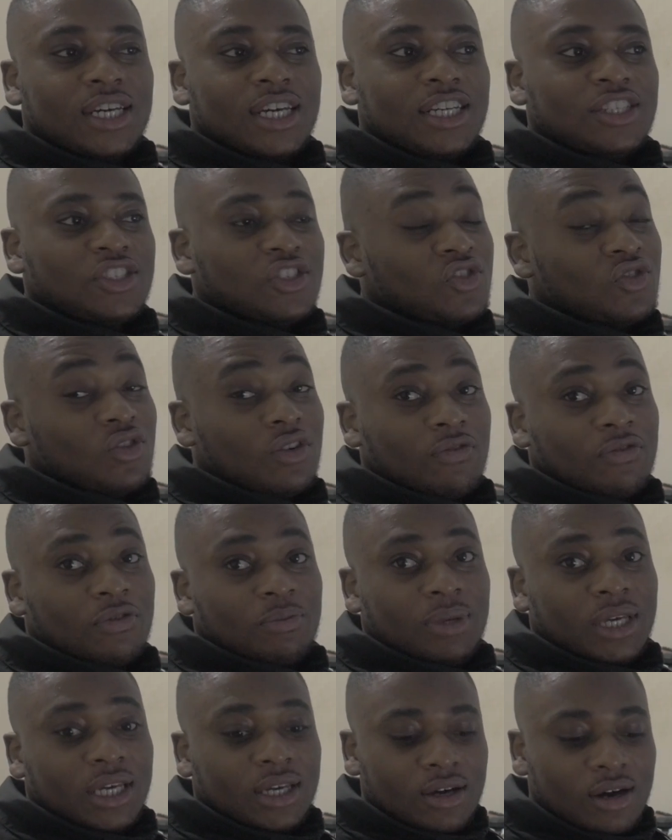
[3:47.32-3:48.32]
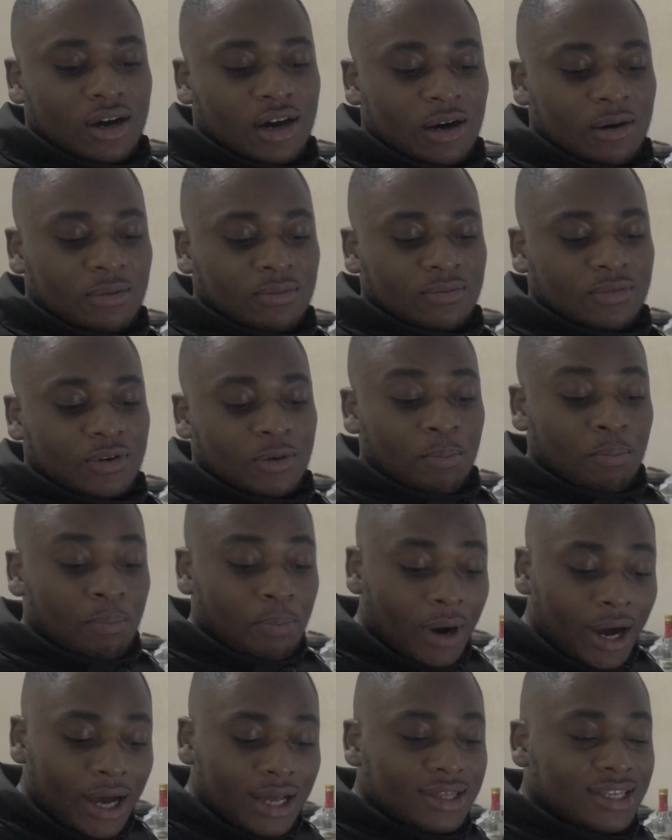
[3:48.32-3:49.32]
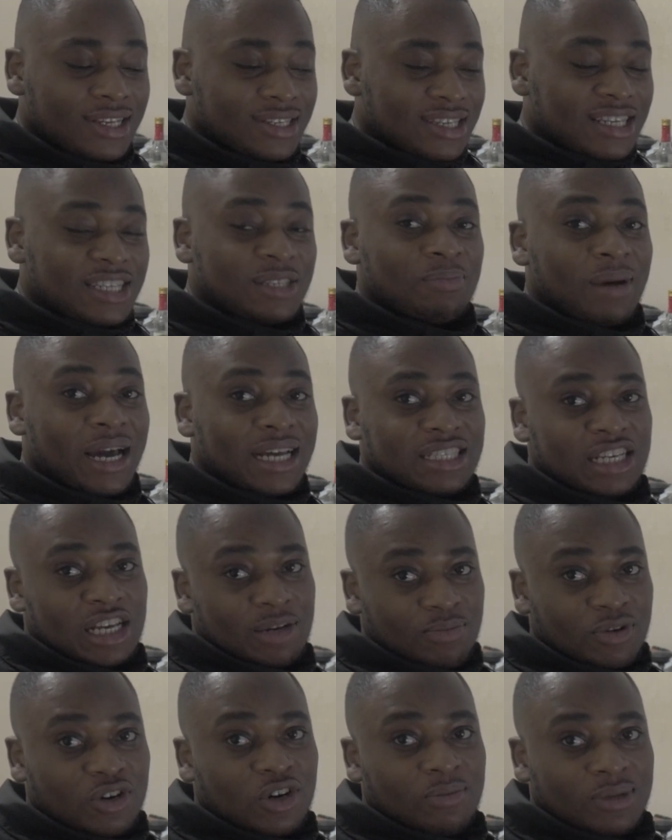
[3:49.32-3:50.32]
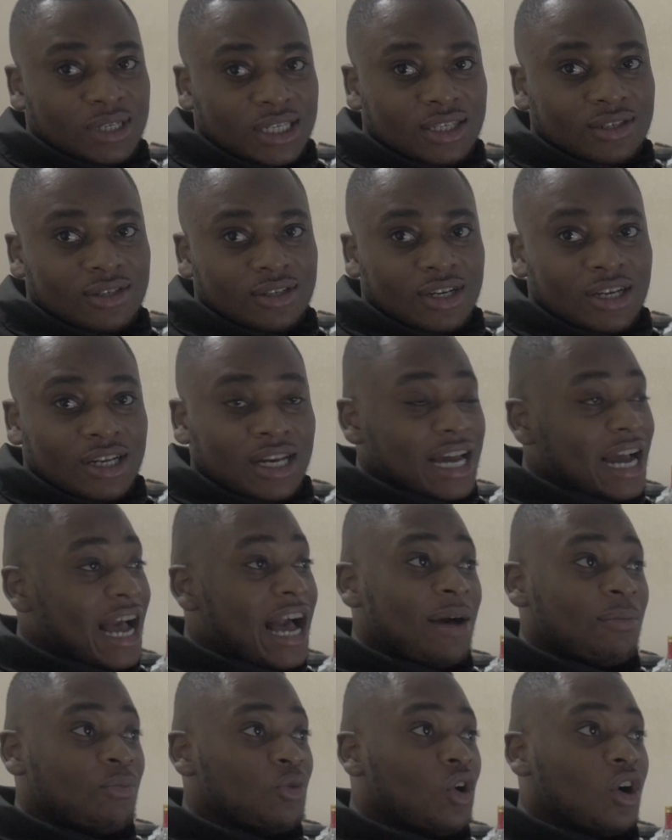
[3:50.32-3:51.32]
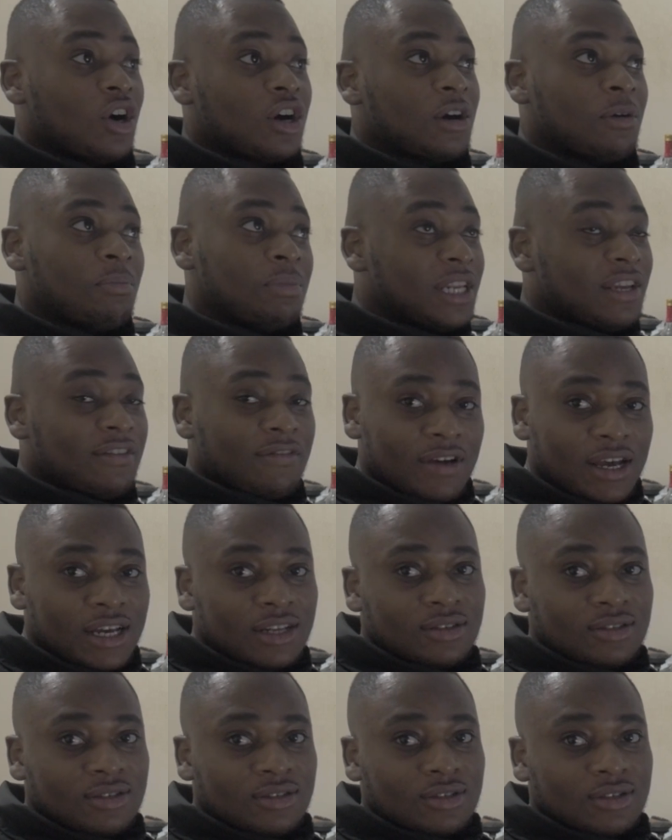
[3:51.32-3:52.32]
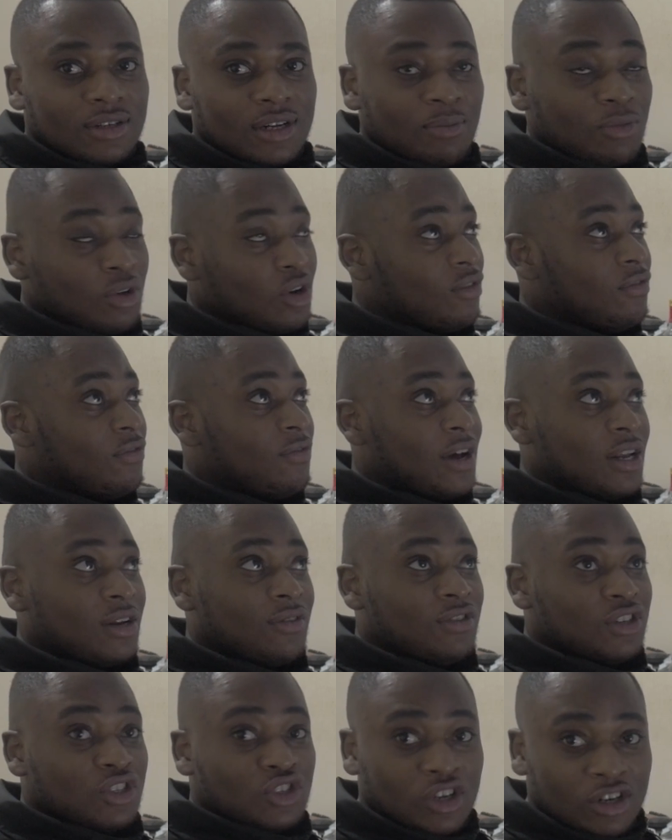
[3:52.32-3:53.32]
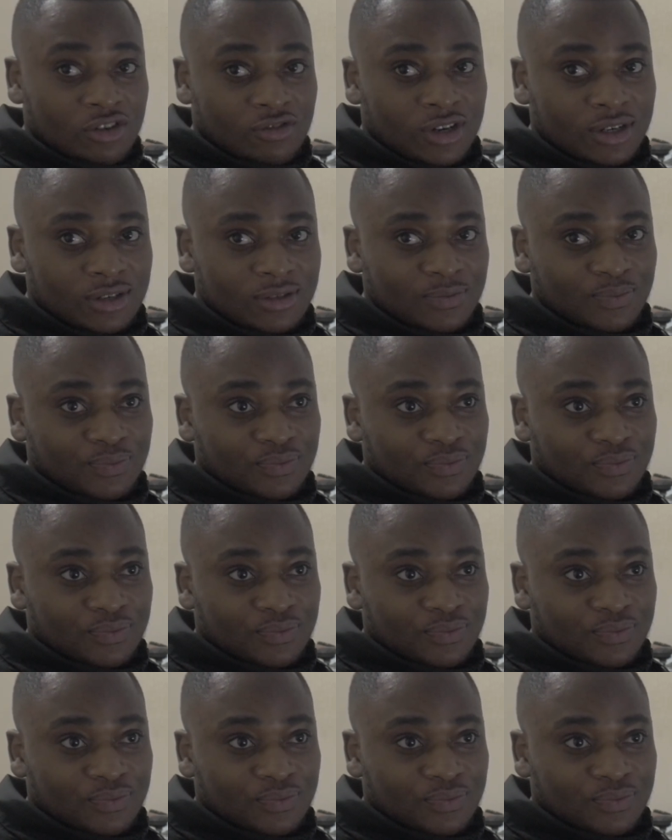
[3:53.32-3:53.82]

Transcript: It's just not for me. Um, but this is my type of comedy. Like I'm not a comedy fan. I'm not a fan of the genre.